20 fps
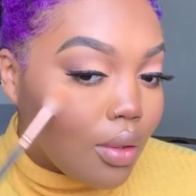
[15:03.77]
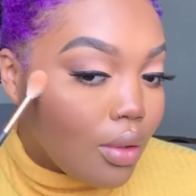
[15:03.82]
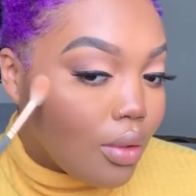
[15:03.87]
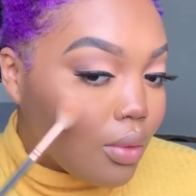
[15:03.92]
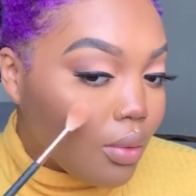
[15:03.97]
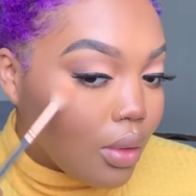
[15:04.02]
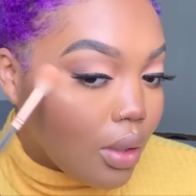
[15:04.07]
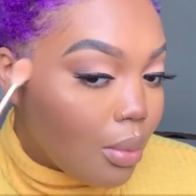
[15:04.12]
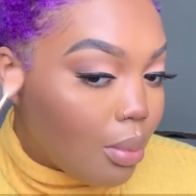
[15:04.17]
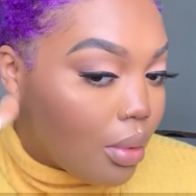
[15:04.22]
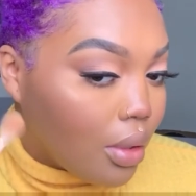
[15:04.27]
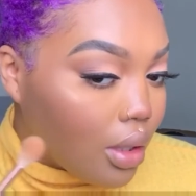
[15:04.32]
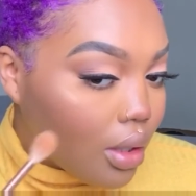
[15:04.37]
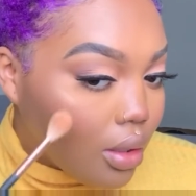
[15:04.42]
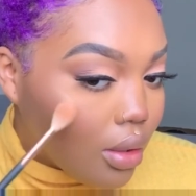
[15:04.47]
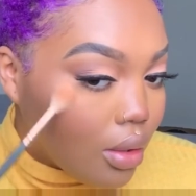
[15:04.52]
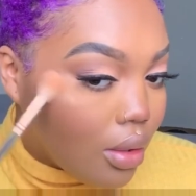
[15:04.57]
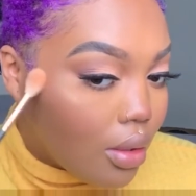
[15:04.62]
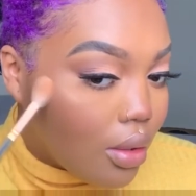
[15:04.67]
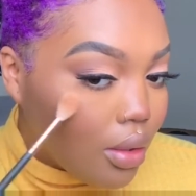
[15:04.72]
It's really
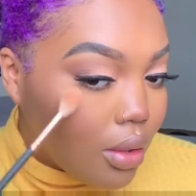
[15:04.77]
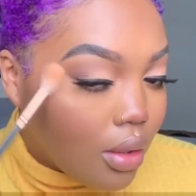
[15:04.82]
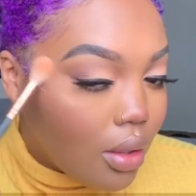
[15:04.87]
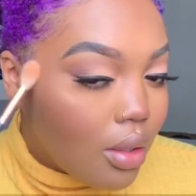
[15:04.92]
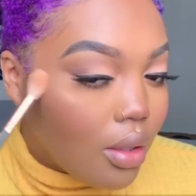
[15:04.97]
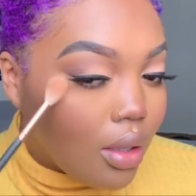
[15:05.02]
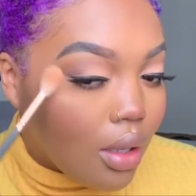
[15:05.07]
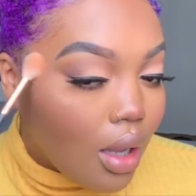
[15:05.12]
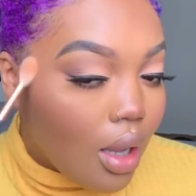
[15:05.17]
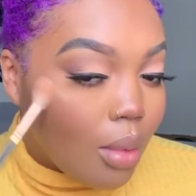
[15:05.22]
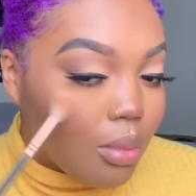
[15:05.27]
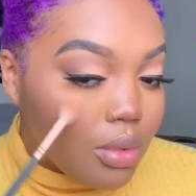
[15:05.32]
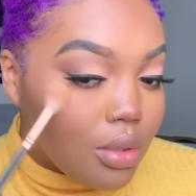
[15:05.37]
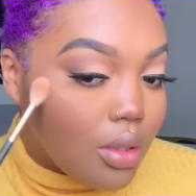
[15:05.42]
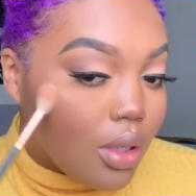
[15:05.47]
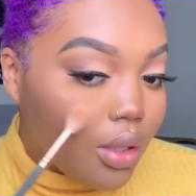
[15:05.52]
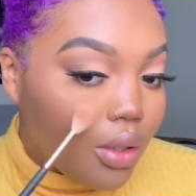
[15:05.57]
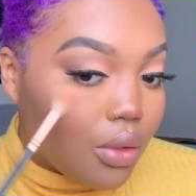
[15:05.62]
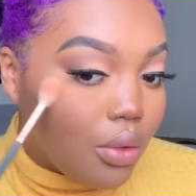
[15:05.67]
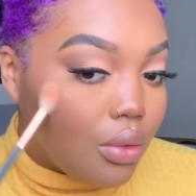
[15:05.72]
pretty. I'm
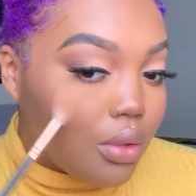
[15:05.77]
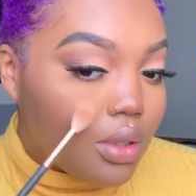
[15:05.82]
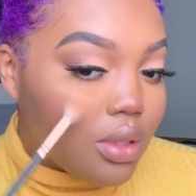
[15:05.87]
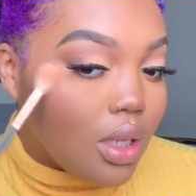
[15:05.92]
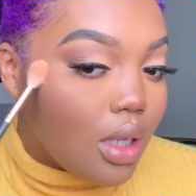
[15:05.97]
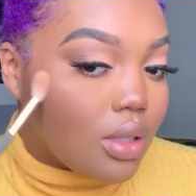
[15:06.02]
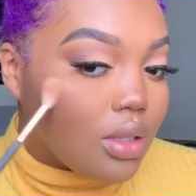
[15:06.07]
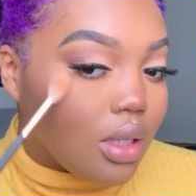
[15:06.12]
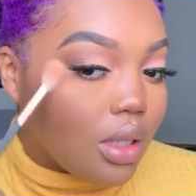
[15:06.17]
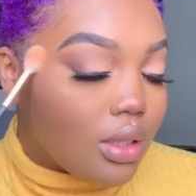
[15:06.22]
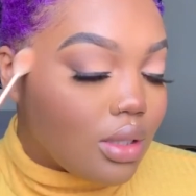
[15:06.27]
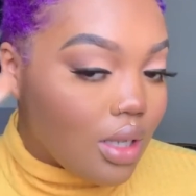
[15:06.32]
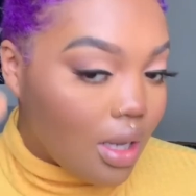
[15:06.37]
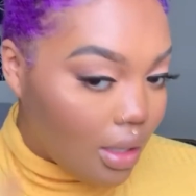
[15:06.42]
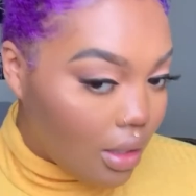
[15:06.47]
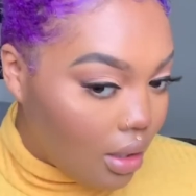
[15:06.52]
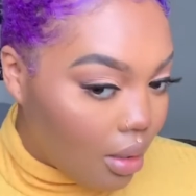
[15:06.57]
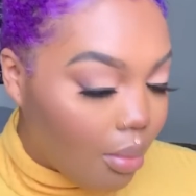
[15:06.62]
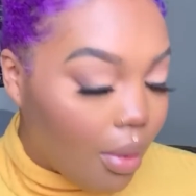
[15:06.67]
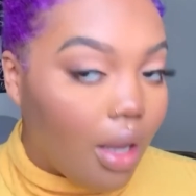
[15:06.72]
just gonna do such a
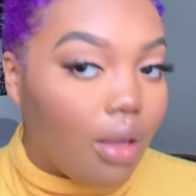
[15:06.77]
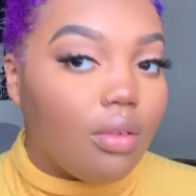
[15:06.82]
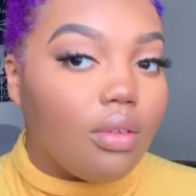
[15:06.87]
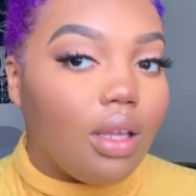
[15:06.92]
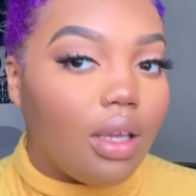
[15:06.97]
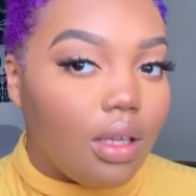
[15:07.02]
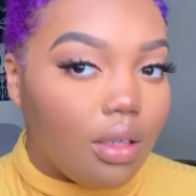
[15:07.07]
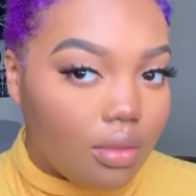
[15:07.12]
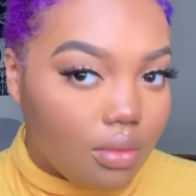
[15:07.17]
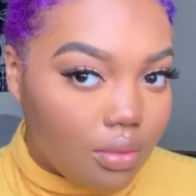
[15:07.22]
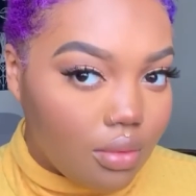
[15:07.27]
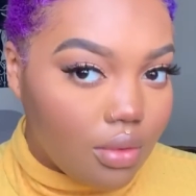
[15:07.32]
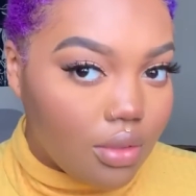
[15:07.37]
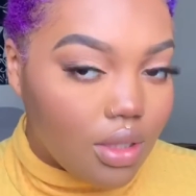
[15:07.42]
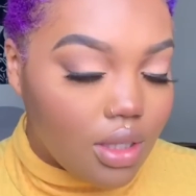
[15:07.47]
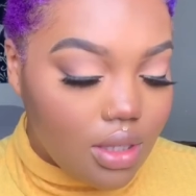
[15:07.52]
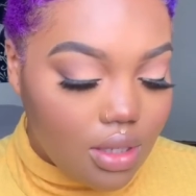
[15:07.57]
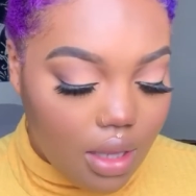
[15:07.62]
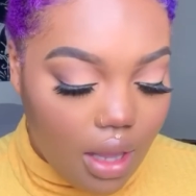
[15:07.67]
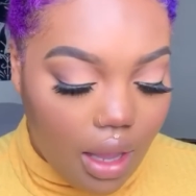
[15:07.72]
tiny amount, like
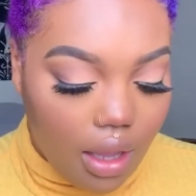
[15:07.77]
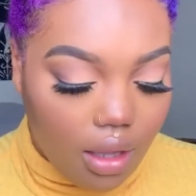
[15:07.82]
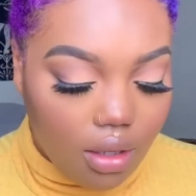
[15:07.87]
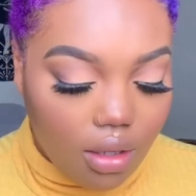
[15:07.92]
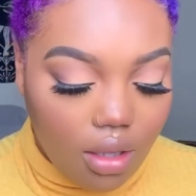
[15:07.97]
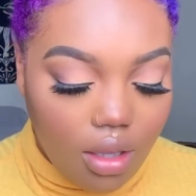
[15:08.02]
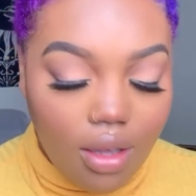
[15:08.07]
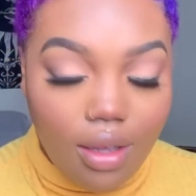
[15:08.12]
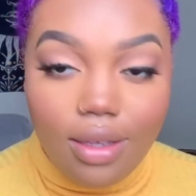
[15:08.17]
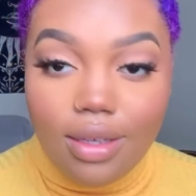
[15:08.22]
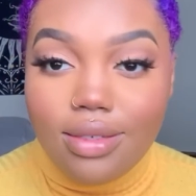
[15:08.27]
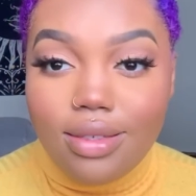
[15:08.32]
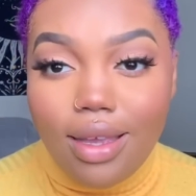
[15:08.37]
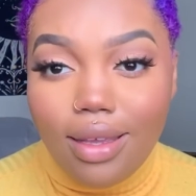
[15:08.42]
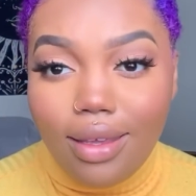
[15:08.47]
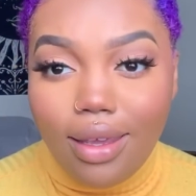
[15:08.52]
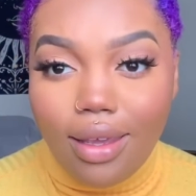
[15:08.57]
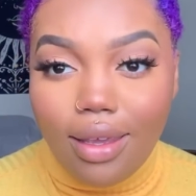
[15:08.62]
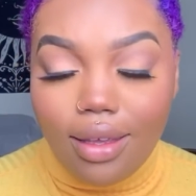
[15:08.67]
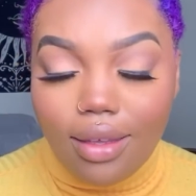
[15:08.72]
just that, because
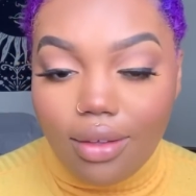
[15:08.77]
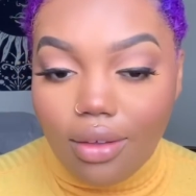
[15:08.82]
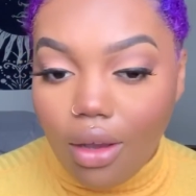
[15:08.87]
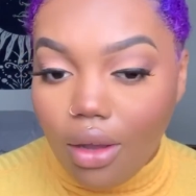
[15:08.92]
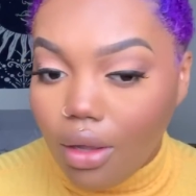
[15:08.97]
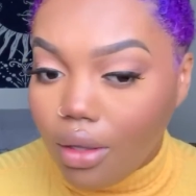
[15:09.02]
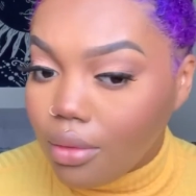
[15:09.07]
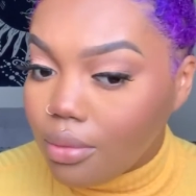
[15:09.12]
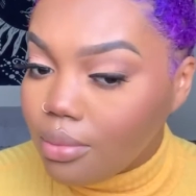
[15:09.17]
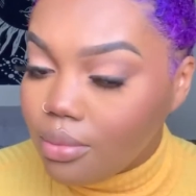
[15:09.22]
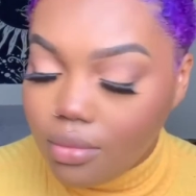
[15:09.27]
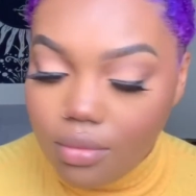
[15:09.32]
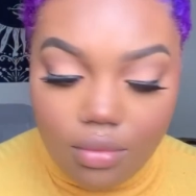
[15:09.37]
I can't, y'all.